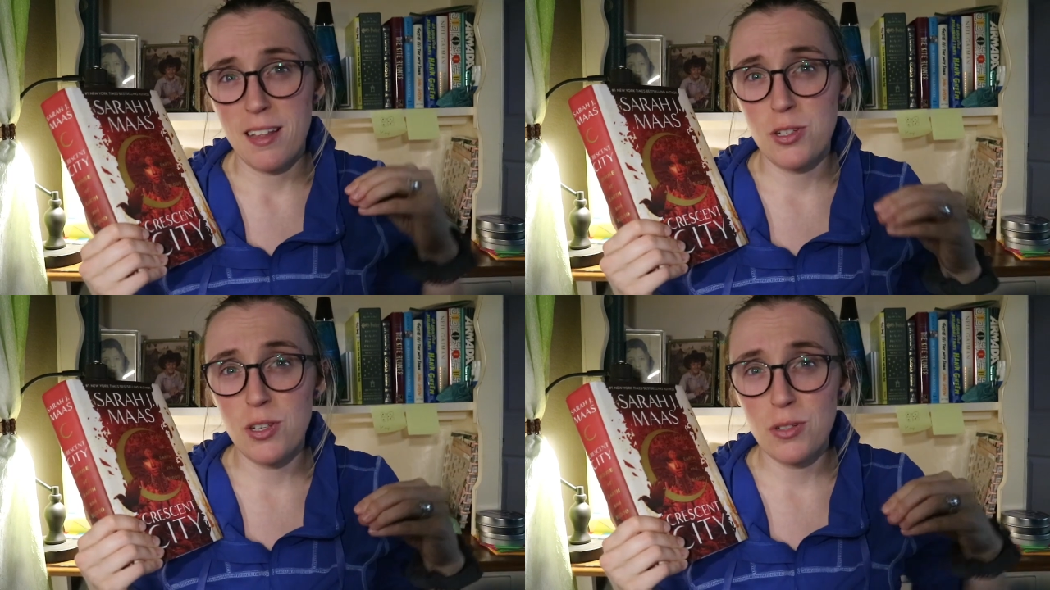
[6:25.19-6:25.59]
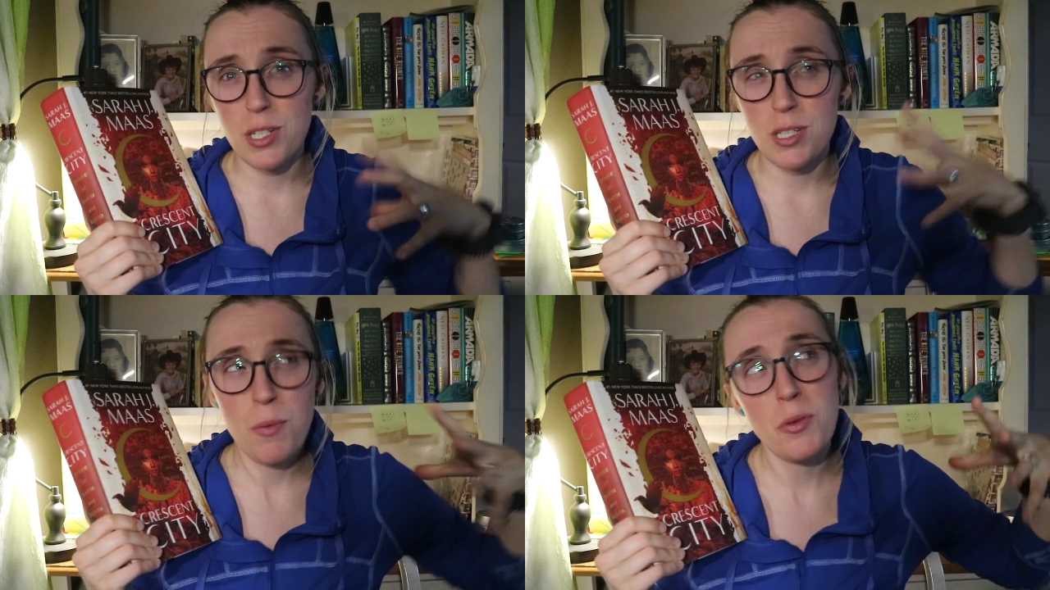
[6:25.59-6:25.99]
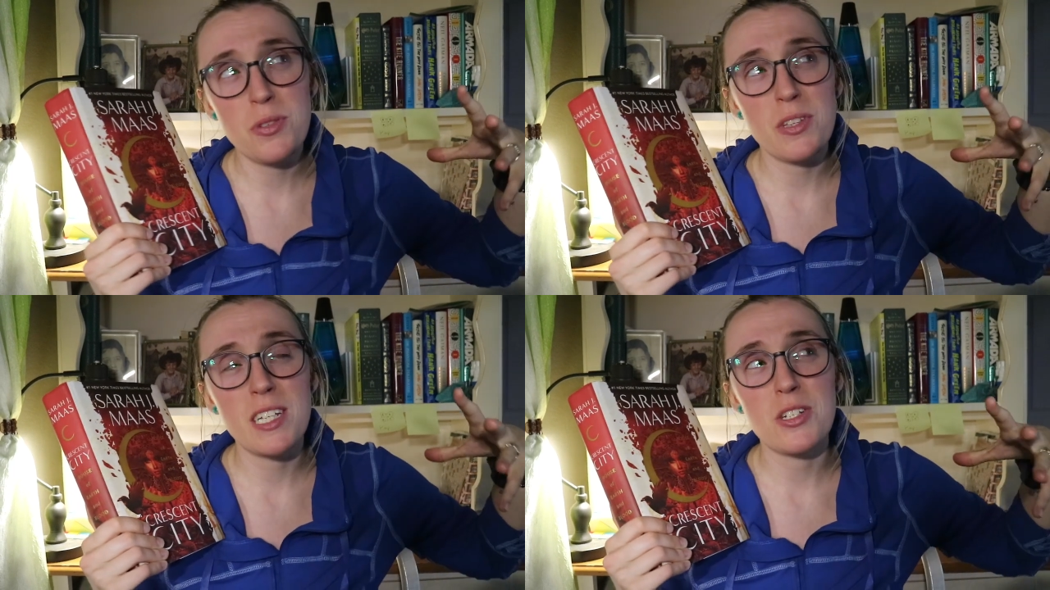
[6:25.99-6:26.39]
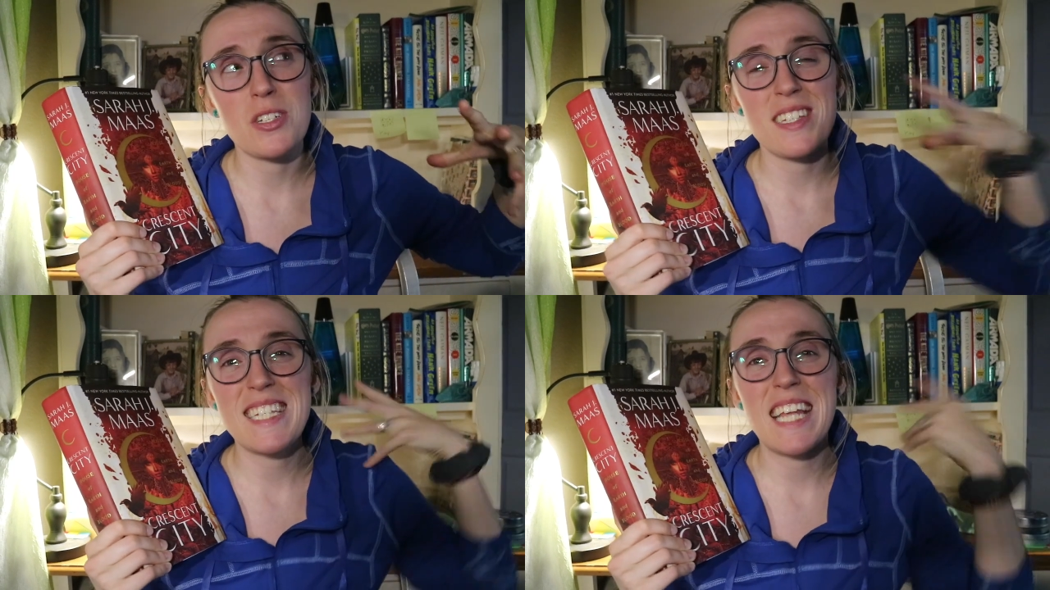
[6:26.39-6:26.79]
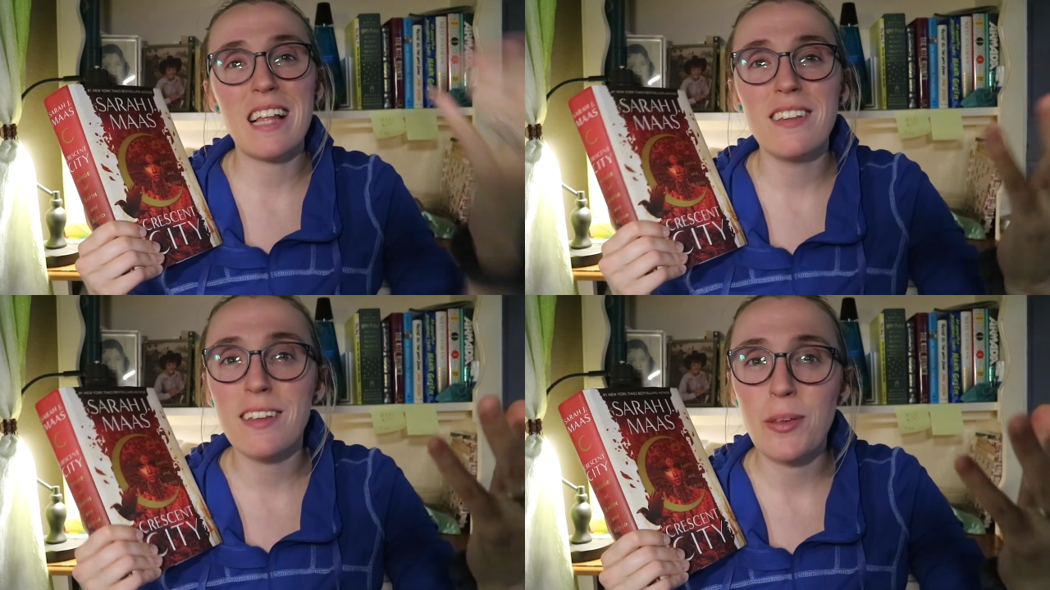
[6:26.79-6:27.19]
So she's mostly just
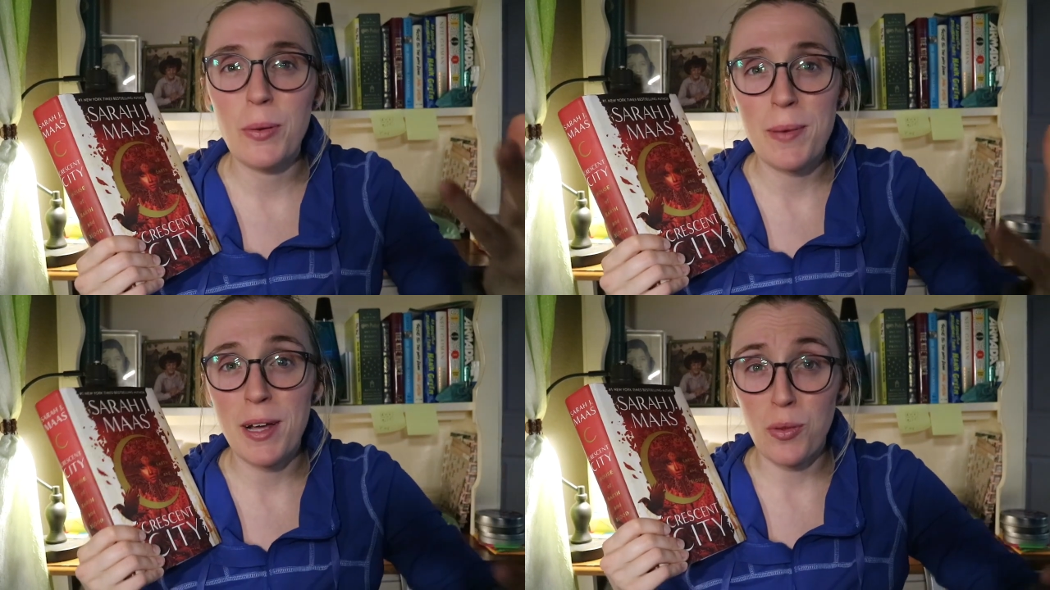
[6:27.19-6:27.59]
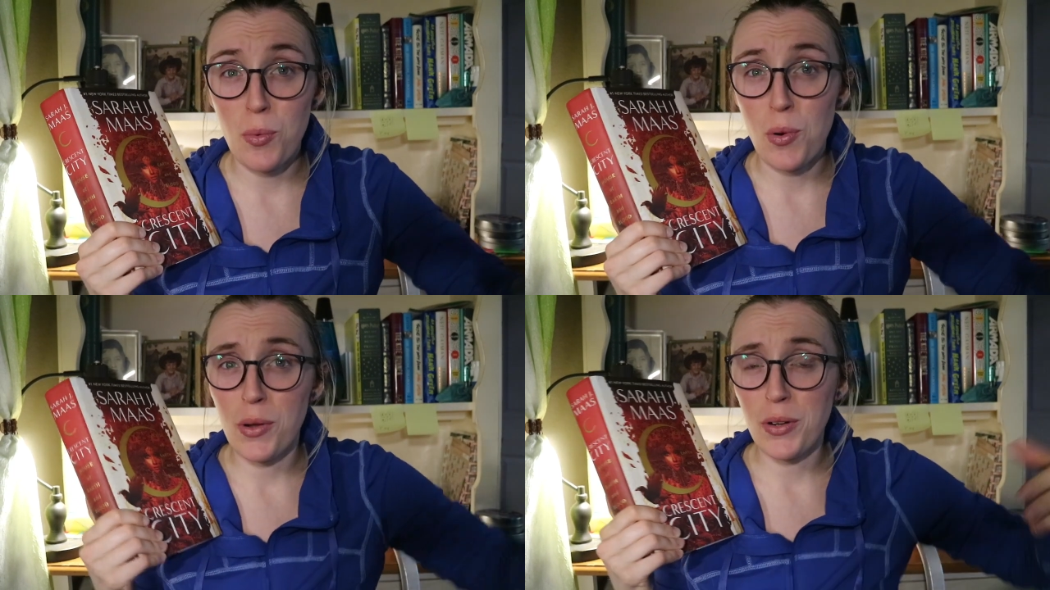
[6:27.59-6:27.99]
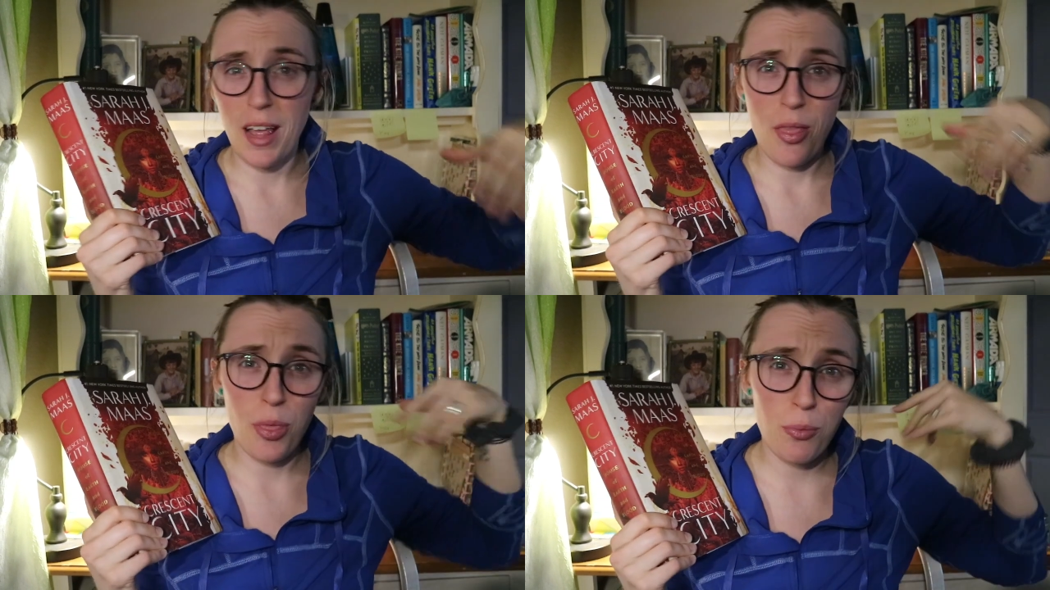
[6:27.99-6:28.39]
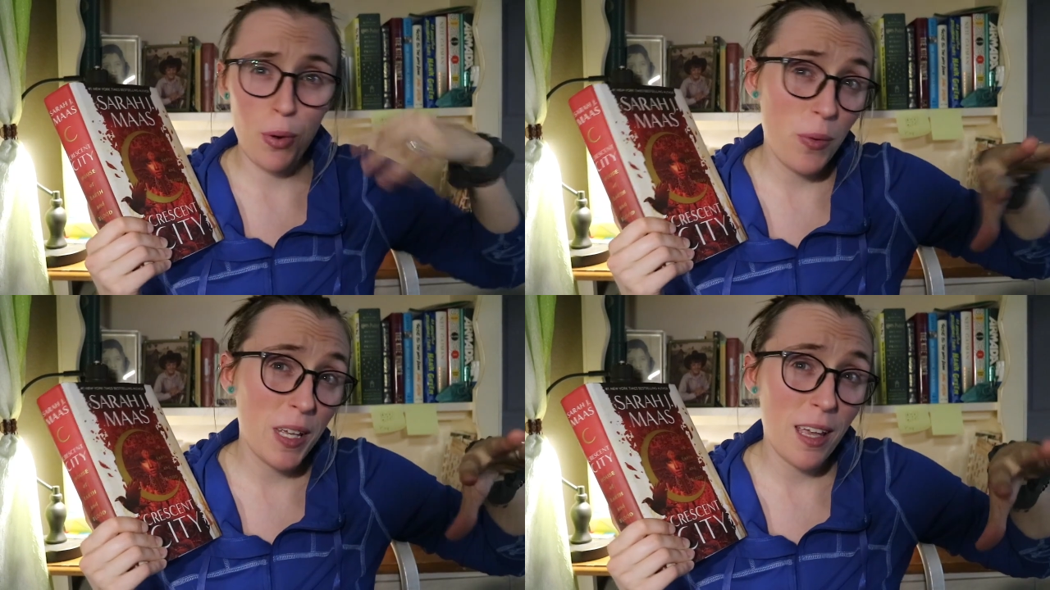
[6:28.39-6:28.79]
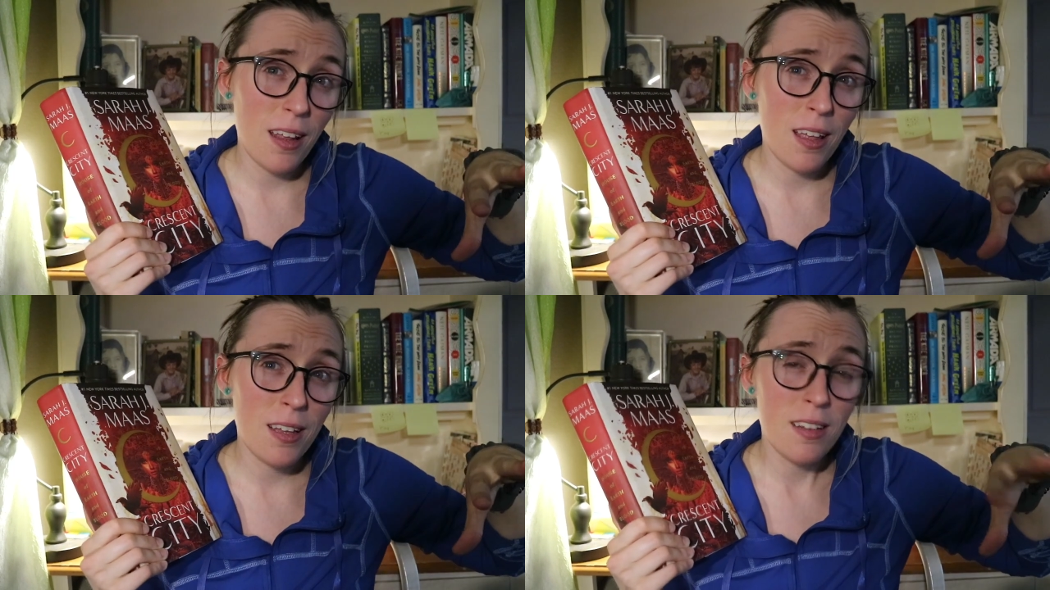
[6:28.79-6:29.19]
telling you about the world and throwing it
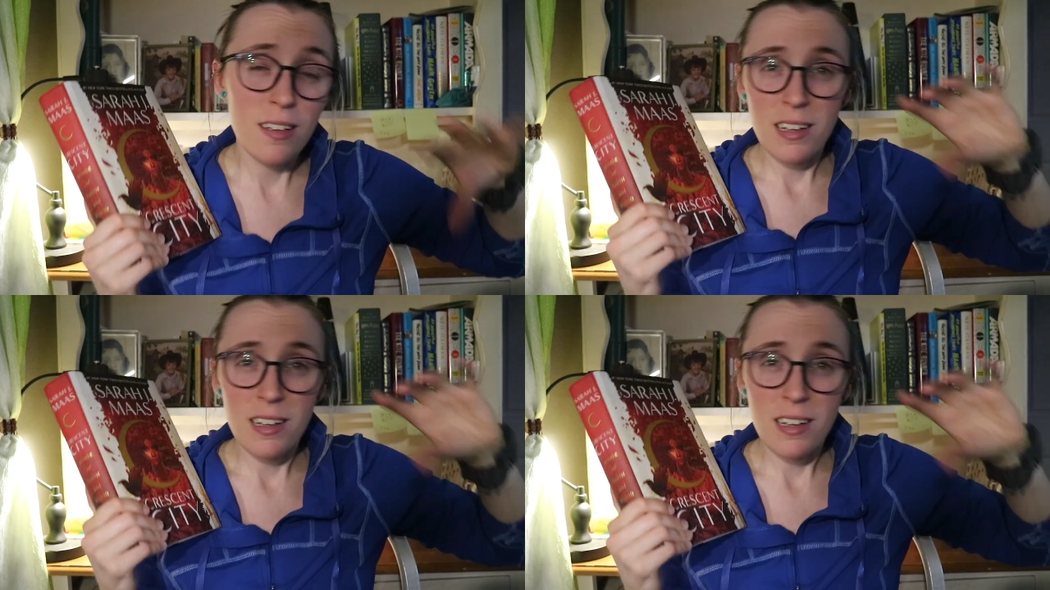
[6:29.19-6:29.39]
in